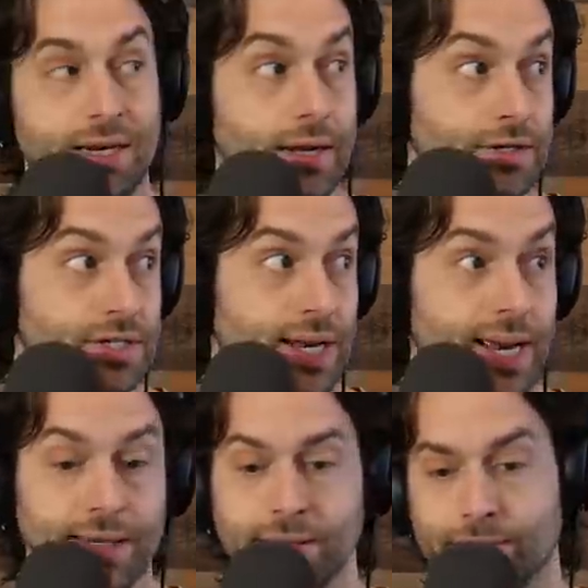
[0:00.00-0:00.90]
to
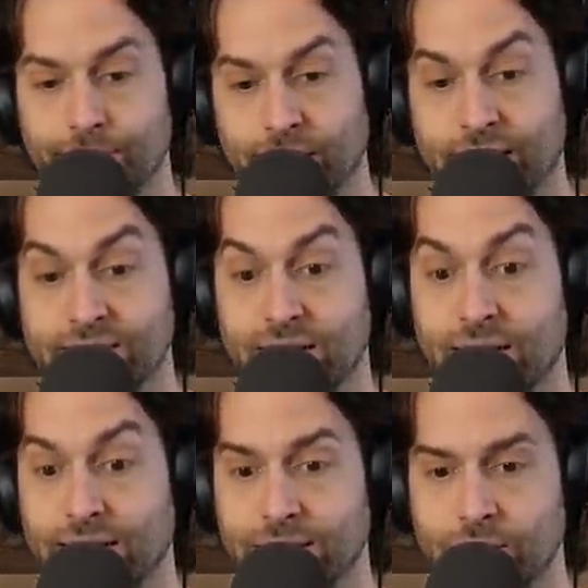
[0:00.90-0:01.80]
understand. Like I said,
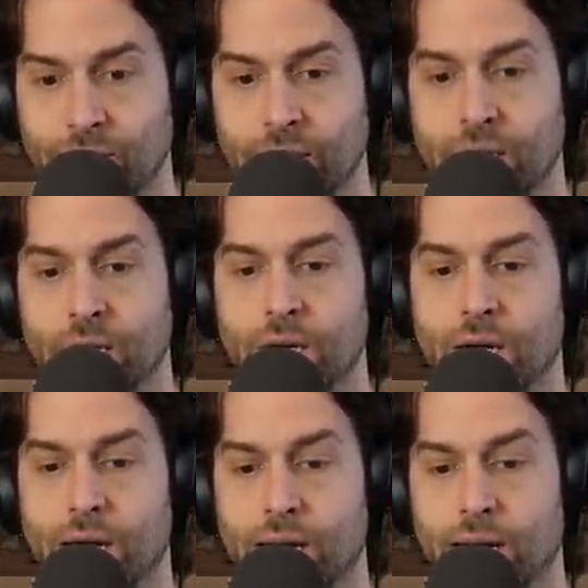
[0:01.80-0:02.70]
I can do it.
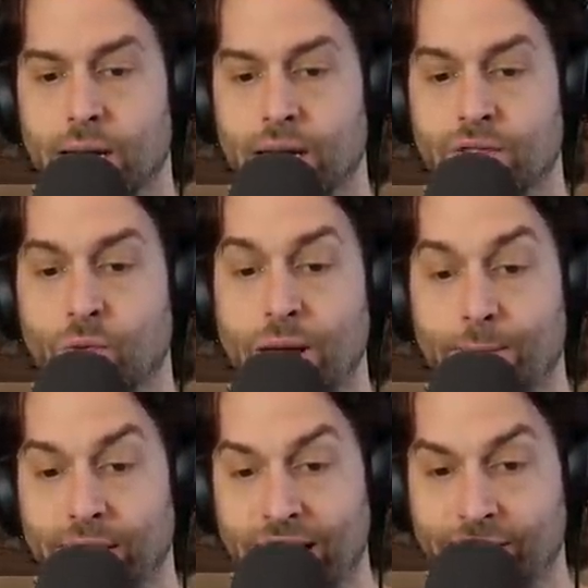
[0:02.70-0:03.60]
The
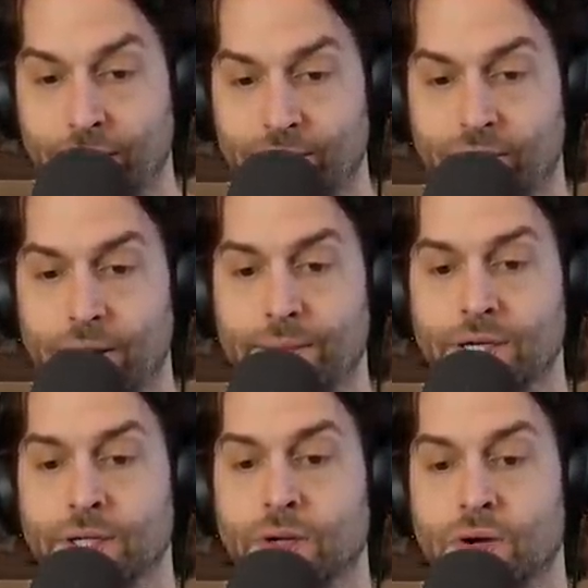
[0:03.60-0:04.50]
web platform from
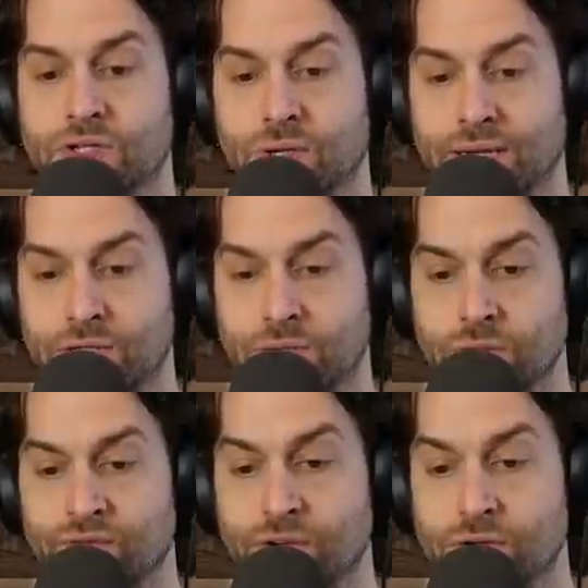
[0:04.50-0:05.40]
Robinhood also lets
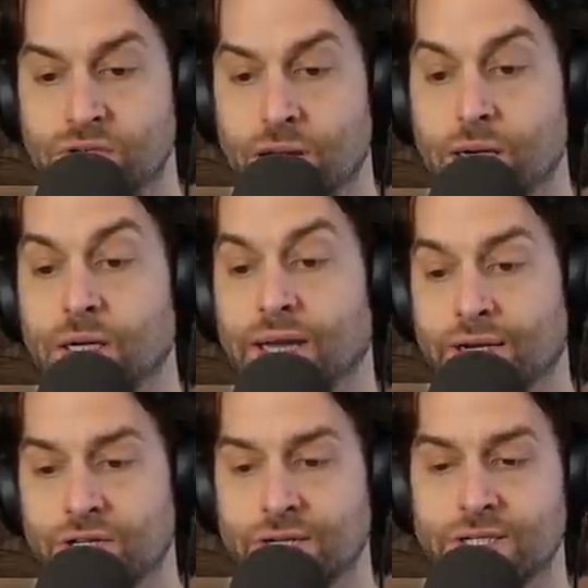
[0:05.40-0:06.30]
you view stock
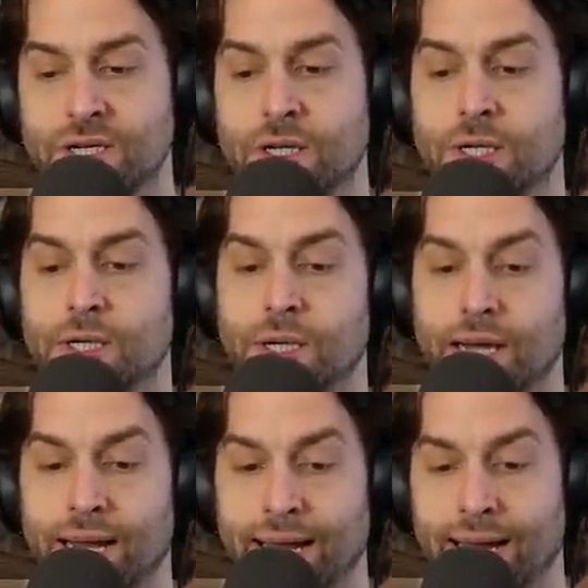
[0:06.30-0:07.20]
collections.
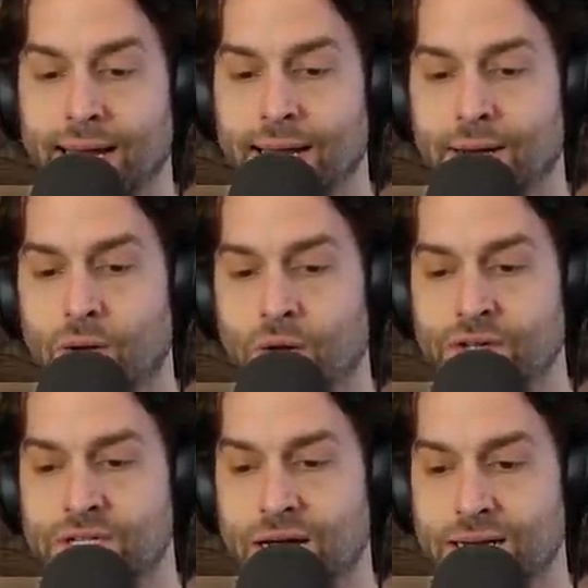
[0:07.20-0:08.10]
And all
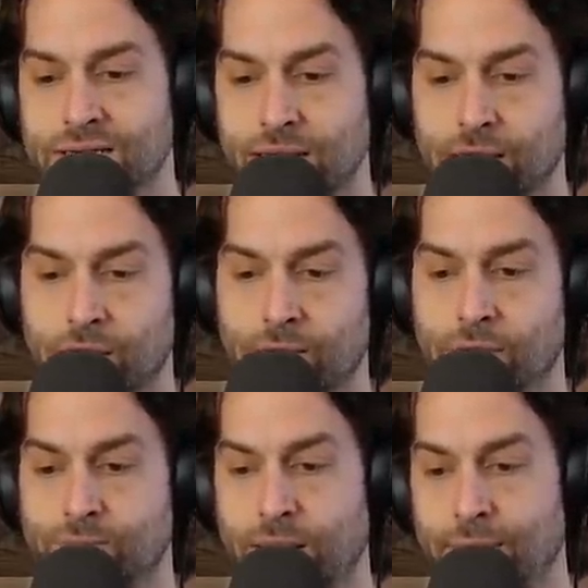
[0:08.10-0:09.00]
these guys like 100
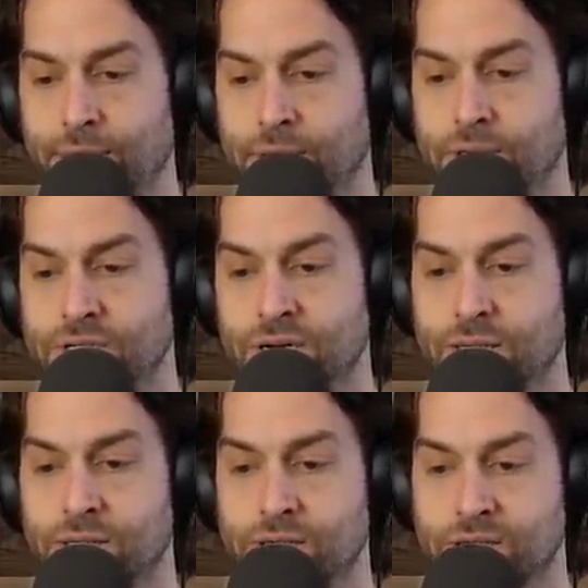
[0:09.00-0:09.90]
most popular
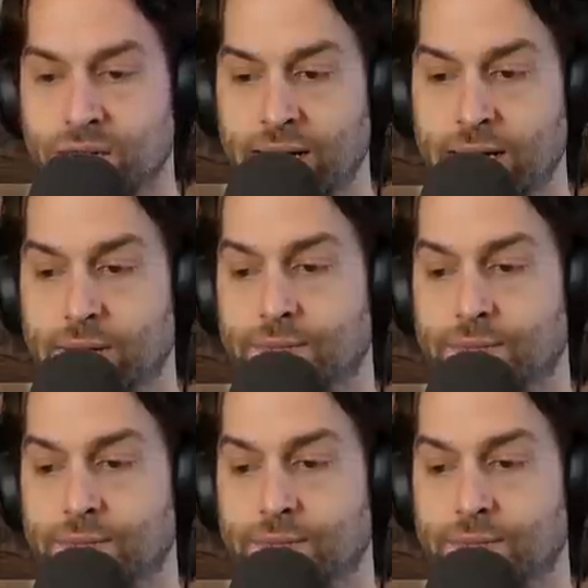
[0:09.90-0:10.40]
sectors like